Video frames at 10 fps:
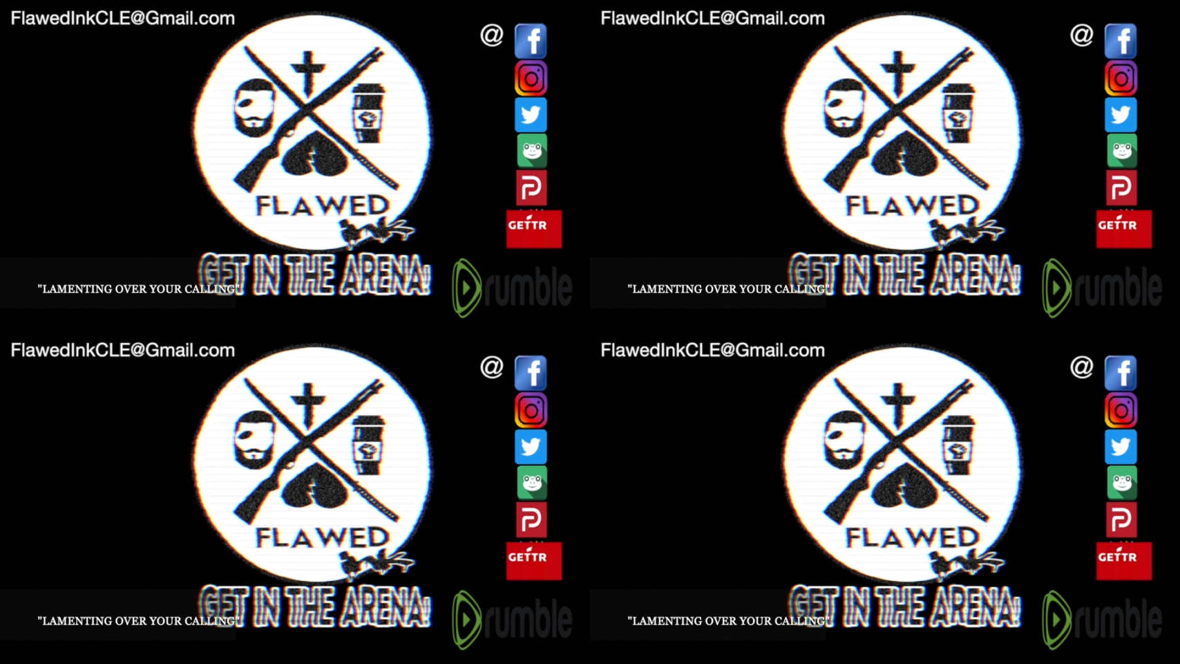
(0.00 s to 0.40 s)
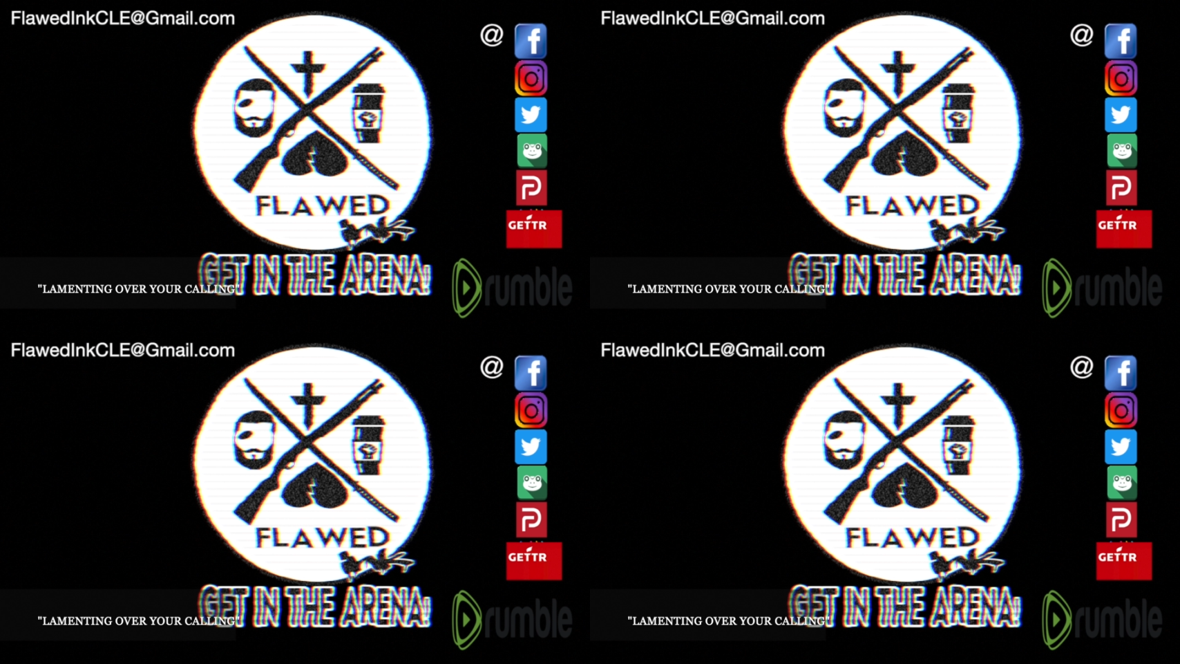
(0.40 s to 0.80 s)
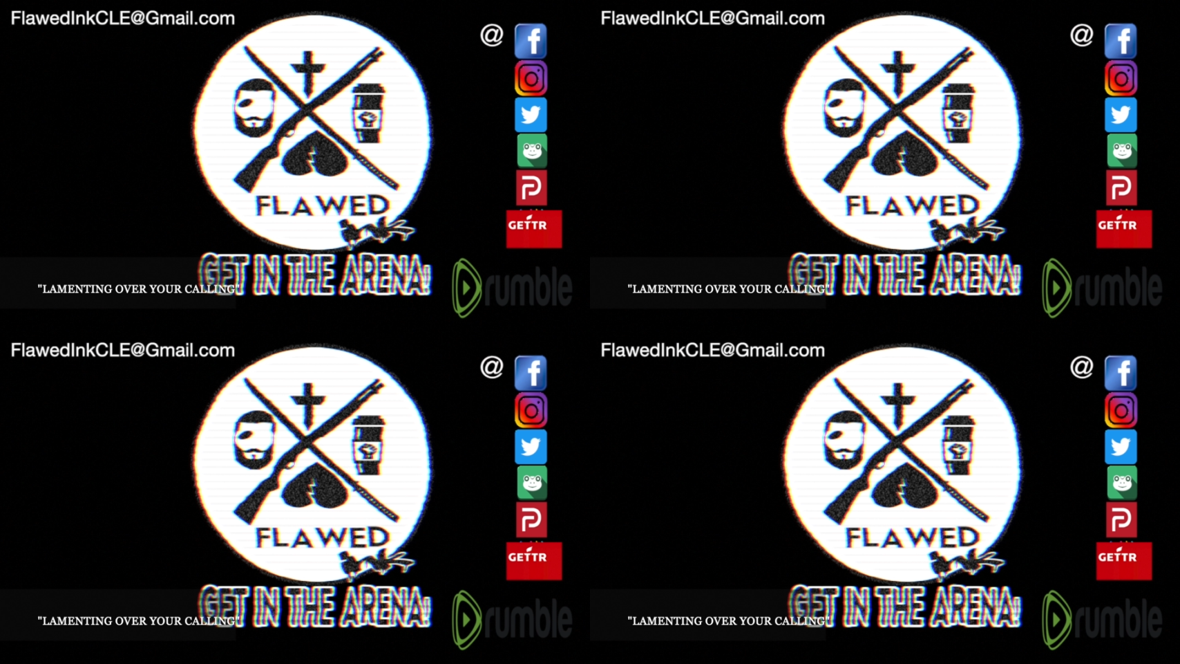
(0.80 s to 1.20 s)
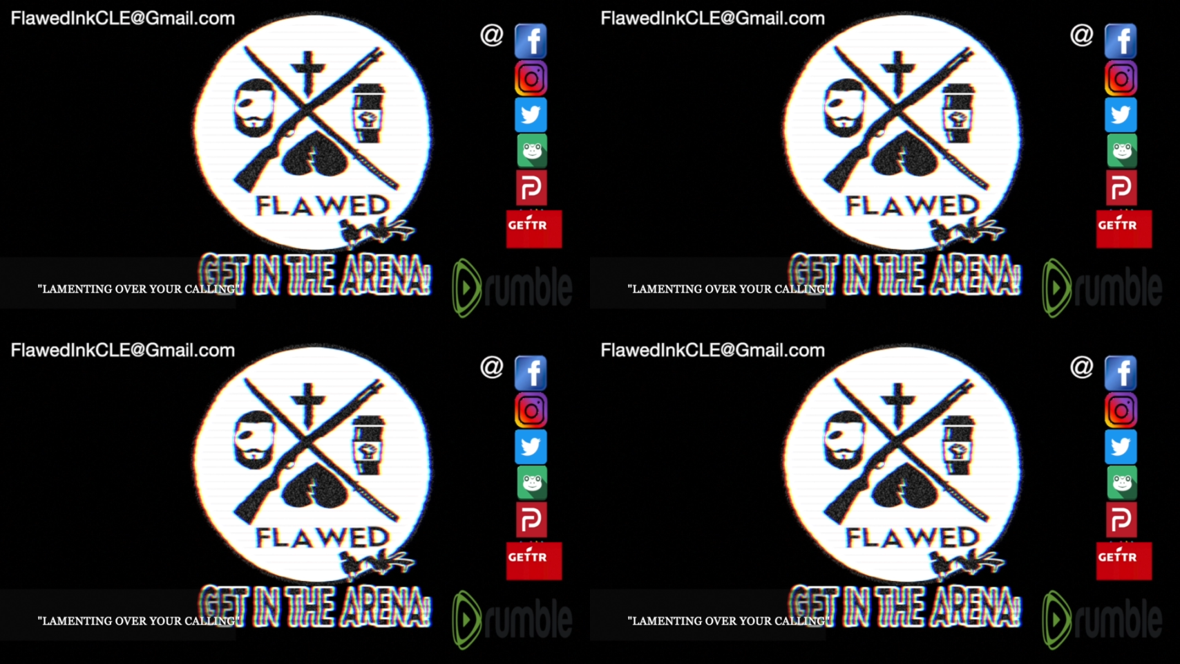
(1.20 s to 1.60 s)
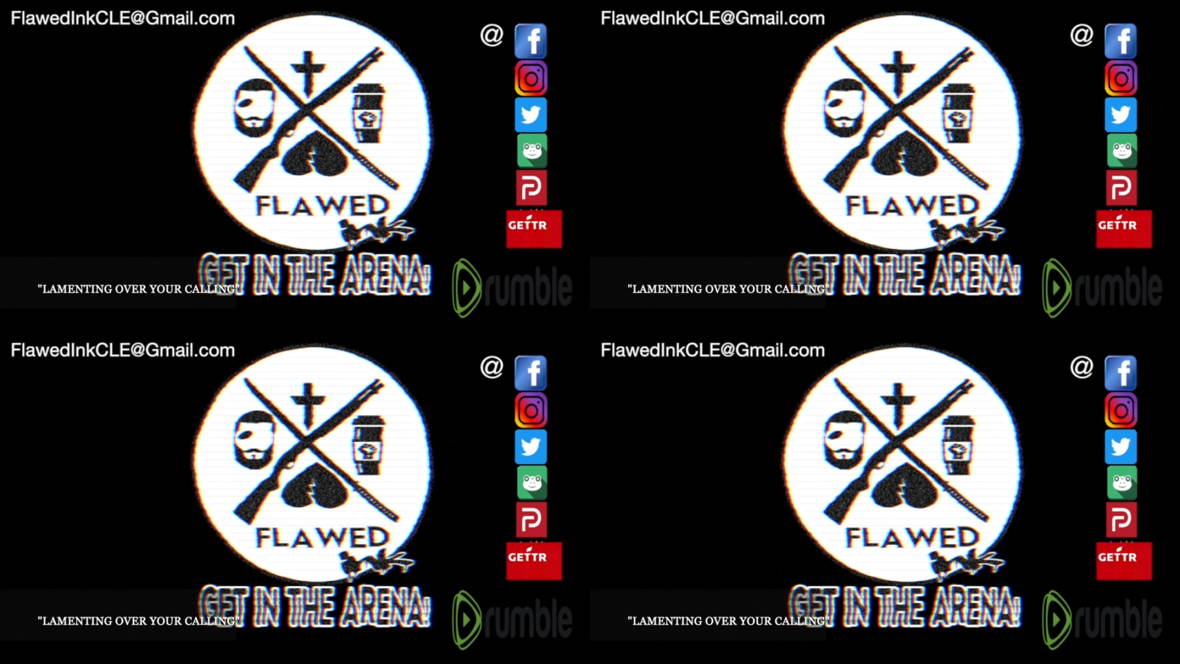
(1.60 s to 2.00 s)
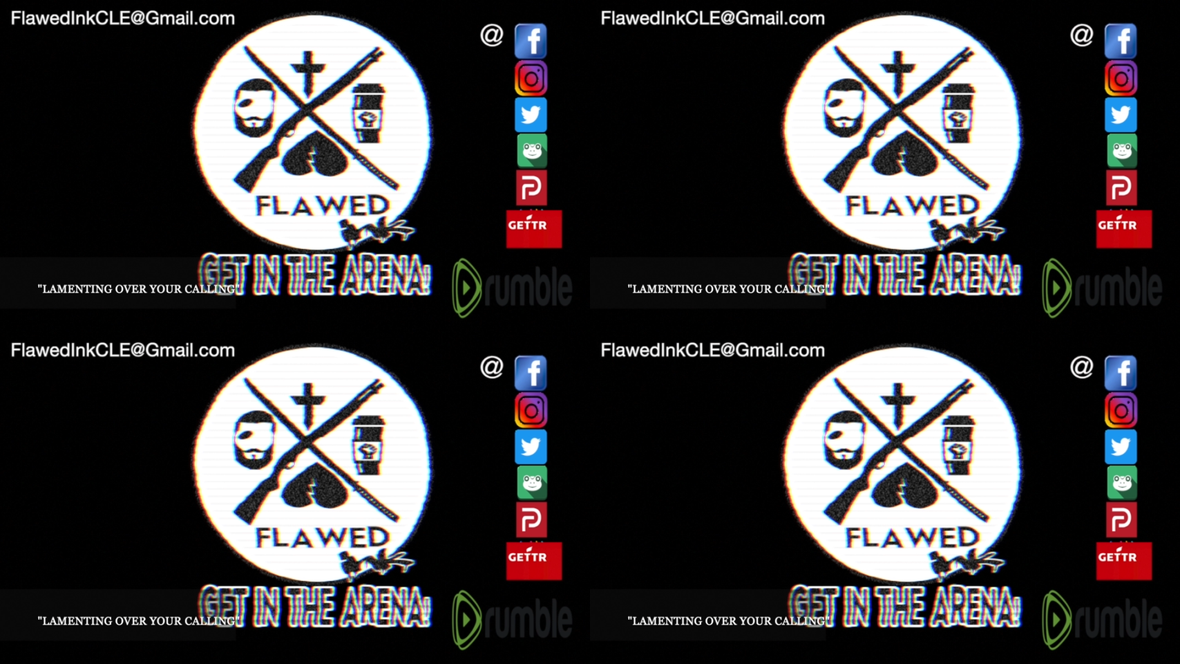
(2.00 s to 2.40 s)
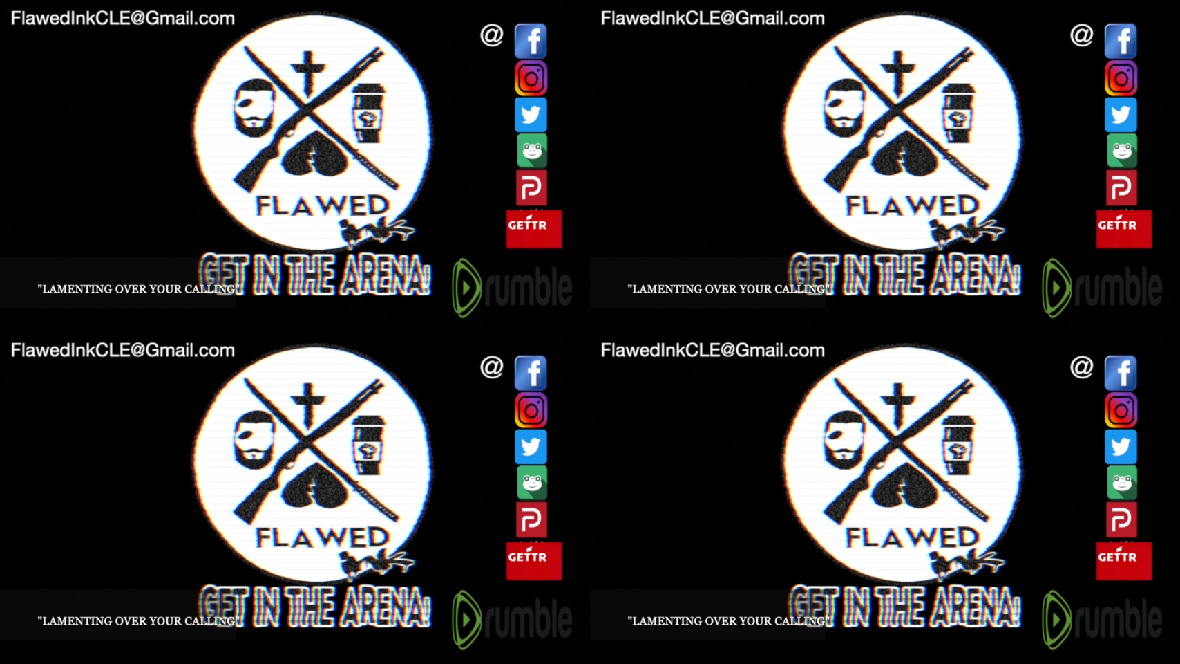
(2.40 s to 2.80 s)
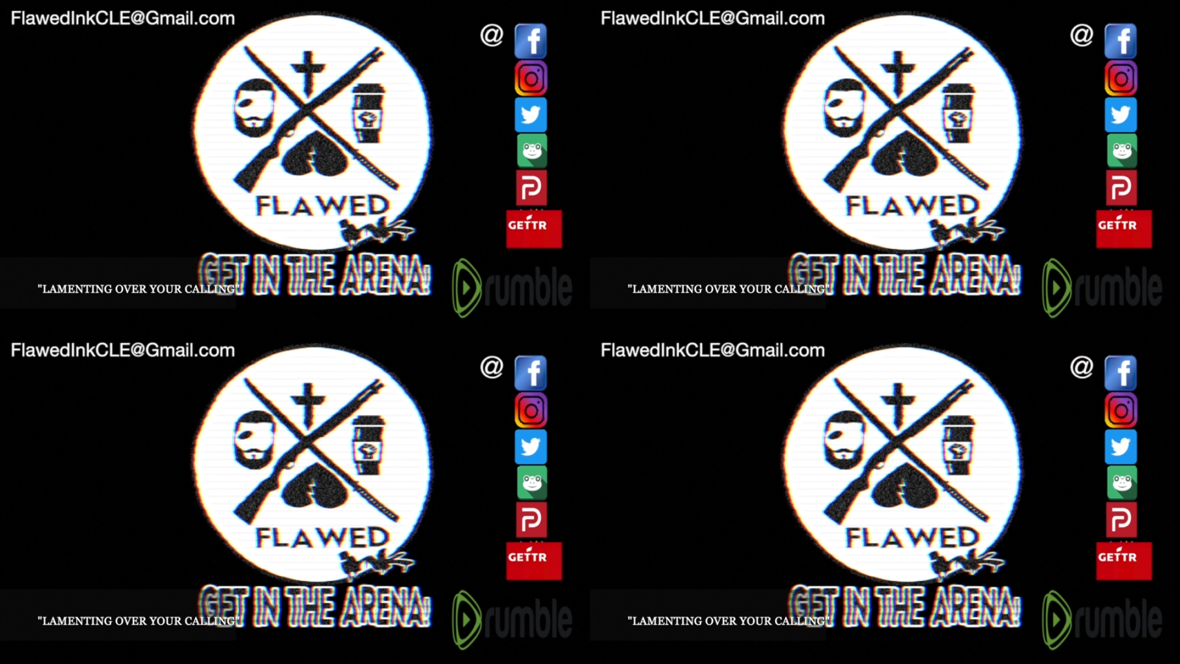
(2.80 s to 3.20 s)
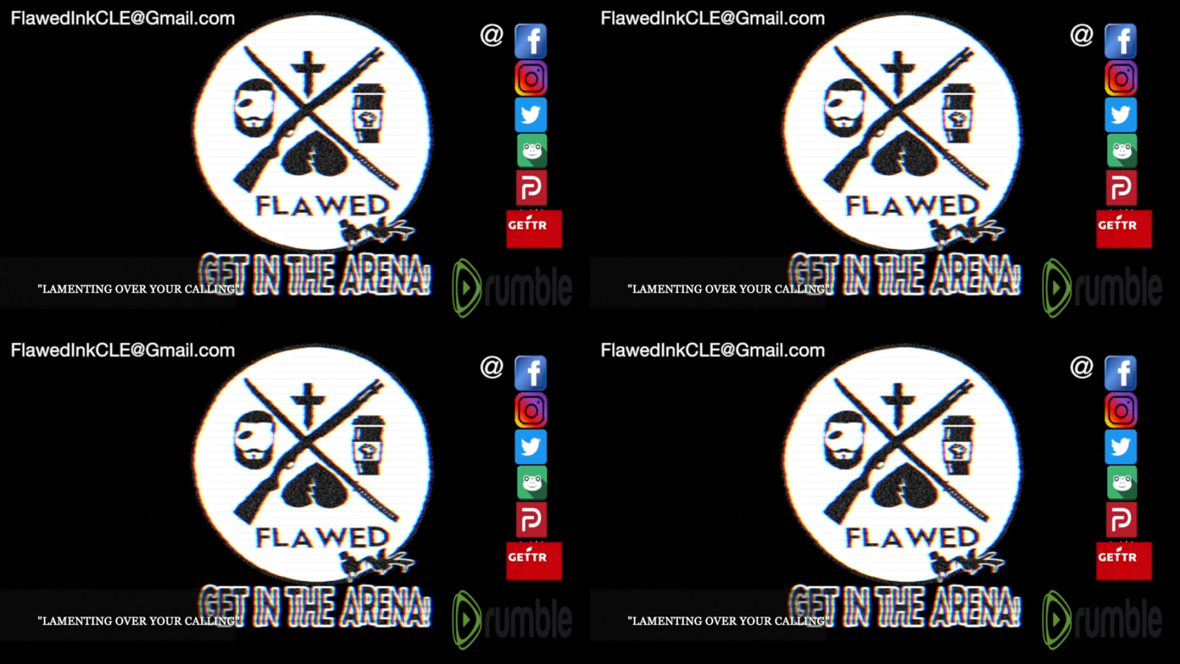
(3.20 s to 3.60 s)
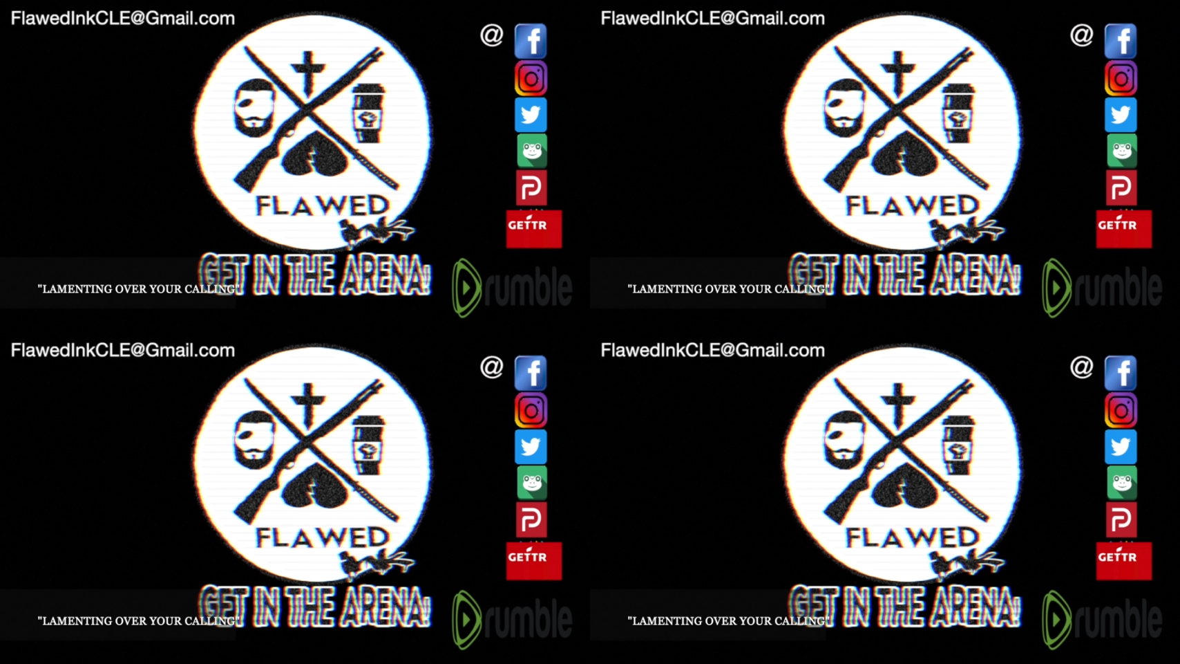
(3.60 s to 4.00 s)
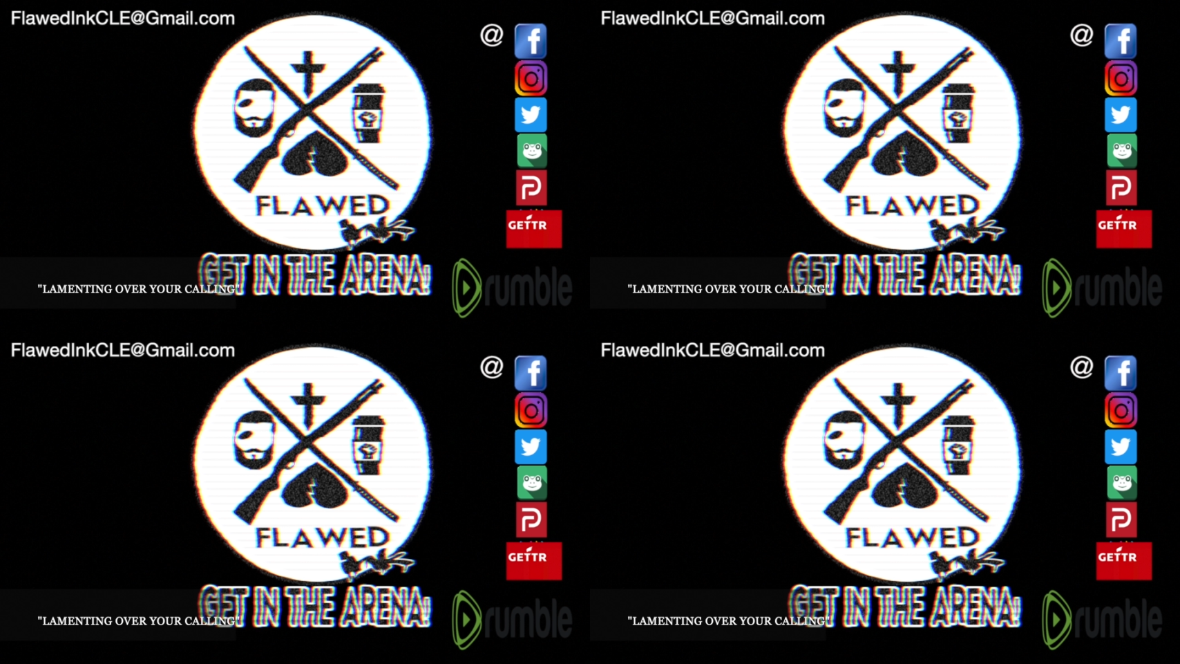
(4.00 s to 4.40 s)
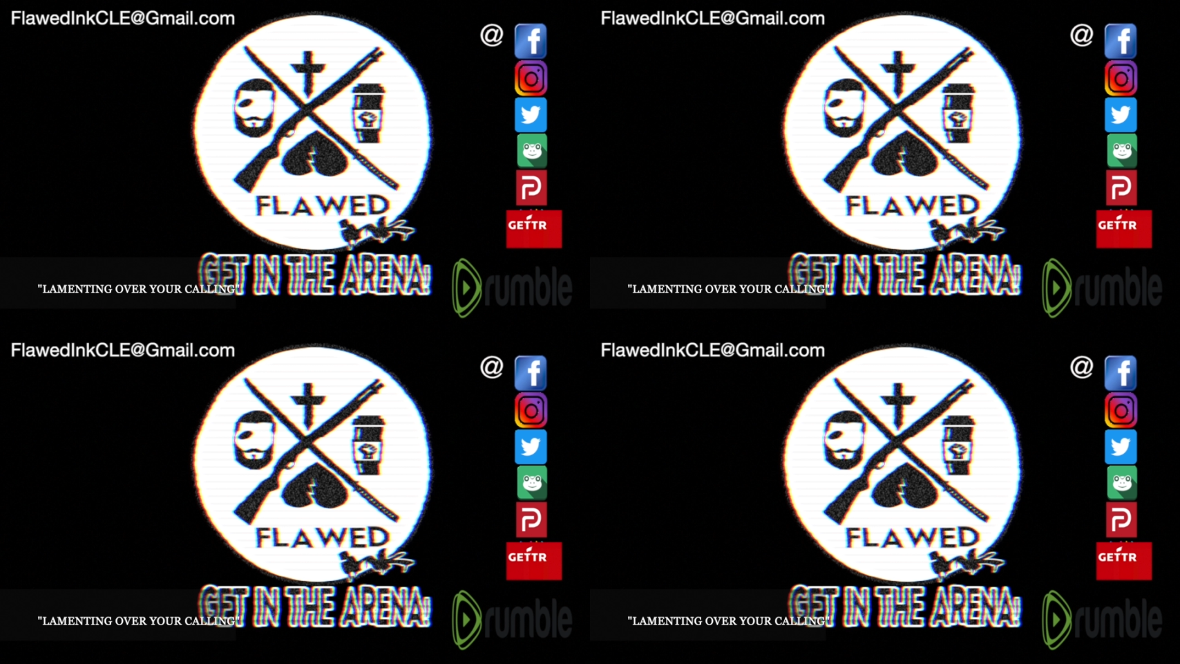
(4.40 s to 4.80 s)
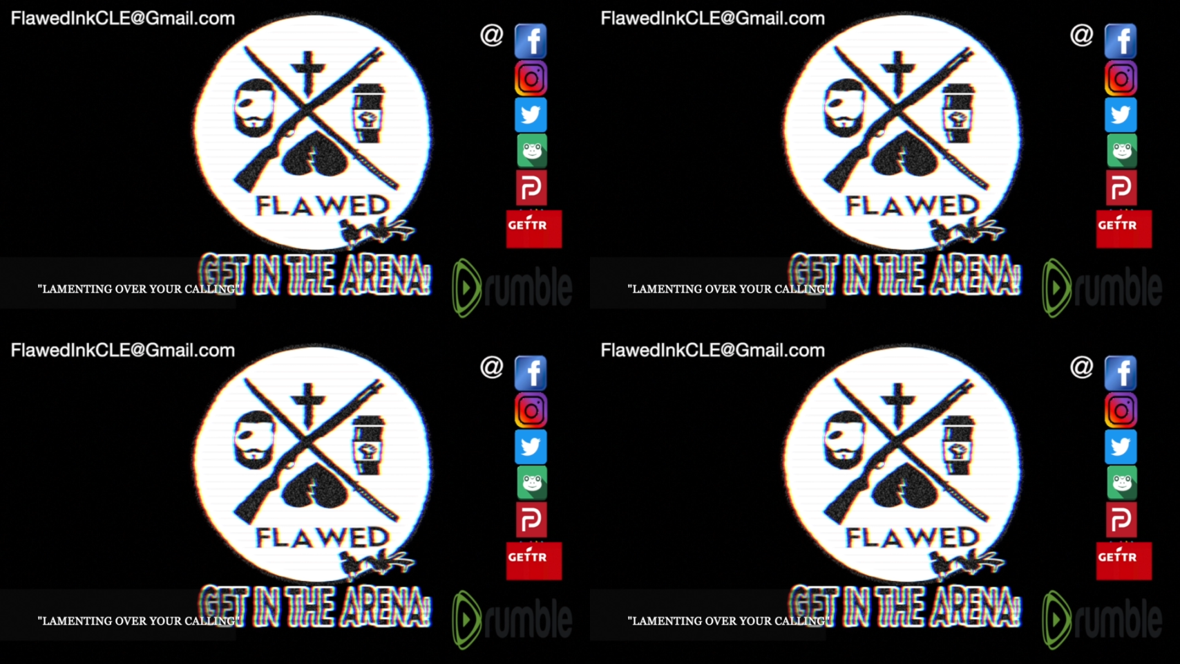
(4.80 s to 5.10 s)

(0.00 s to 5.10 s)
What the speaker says: [unreadable: no face in view]